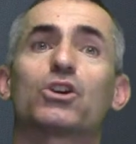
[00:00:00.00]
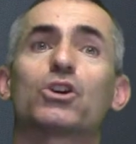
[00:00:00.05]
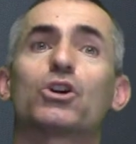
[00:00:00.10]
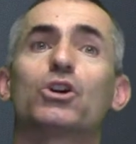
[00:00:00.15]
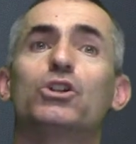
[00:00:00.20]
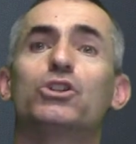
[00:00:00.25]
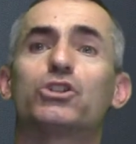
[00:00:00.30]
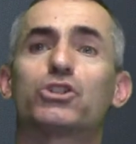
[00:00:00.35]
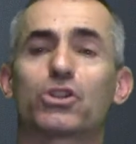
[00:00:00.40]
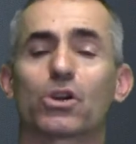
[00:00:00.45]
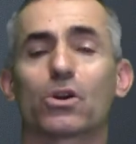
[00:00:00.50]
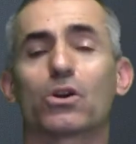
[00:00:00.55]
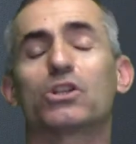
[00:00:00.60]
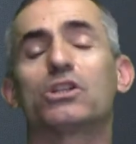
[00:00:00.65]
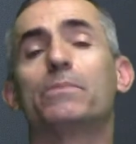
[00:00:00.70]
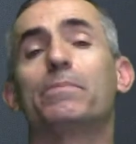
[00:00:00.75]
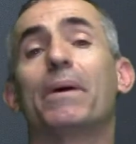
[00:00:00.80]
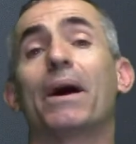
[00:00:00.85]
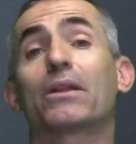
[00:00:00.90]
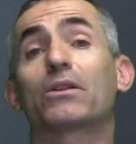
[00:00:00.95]
concerns
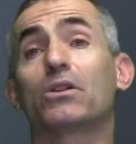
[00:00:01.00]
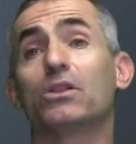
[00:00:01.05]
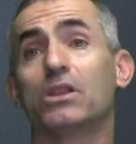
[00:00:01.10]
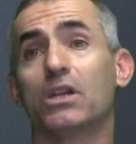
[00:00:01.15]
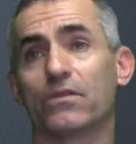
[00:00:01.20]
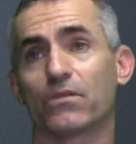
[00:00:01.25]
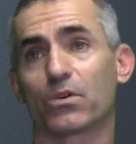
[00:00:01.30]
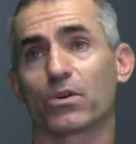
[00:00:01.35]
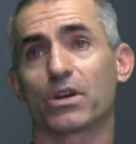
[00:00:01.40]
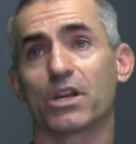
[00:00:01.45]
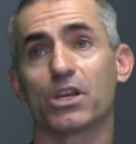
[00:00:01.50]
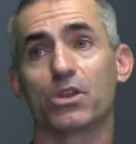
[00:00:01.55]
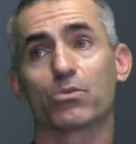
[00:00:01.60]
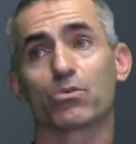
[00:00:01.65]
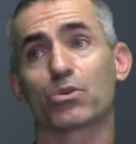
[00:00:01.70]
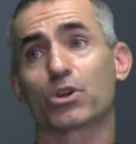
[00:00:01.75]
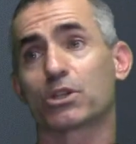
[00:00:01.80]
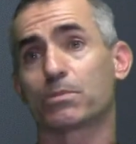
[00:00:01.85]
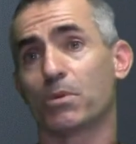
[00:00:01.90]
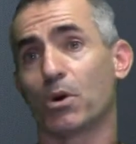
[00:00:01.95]
about the liver,
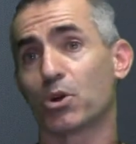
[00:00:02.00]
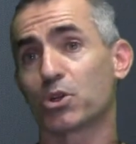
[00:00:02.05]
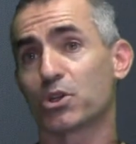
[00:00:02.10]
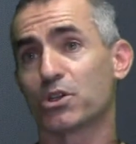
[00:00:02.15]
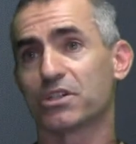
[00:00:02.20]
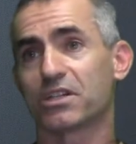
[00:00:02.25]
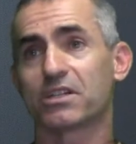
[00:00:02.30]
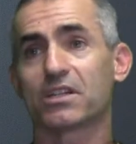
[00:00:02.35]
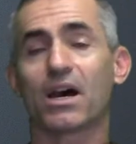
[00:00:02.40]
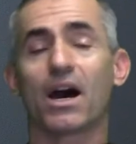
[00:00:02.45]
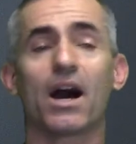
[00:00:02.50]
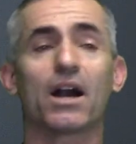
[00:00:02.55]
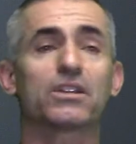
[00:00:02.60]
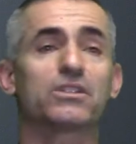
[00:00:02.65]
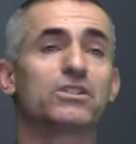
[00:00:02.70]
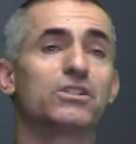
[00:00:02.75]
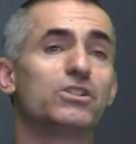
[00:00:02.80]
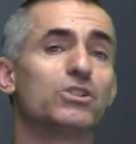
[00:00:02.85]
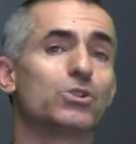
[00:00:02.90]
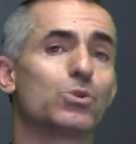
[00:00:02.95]
either exposures to
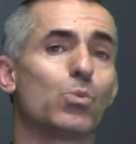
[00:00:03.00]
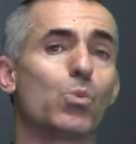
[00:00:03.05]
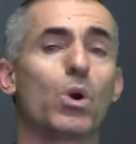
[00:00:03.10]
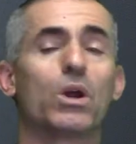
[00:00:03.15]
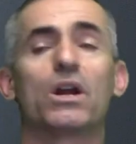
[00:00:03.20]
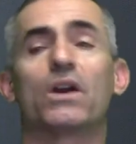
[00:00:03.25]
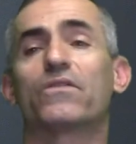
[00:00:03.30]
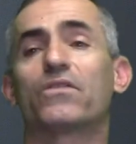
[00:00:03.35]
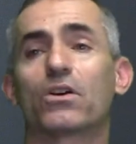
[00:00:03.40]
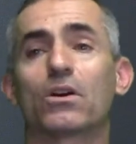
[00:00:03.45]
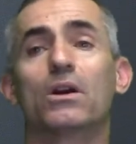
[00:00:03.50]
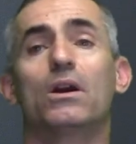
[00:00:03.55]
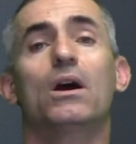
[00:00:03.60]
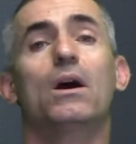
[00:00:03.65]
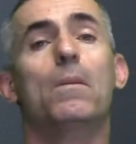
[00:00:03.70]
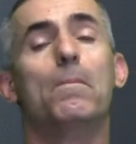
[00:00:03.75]
toxins or whatever,